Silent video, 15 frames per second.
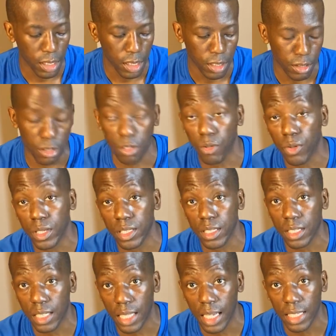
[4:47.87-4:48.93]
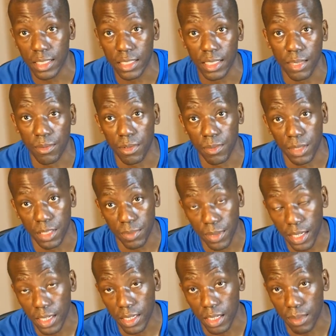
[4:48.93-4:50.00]
So going into the classes I'm going to be
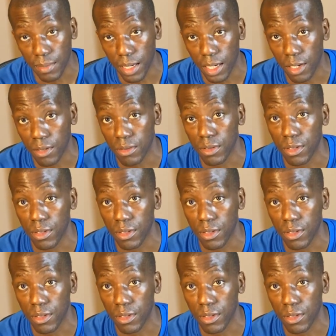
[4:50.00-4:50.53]
speaking about,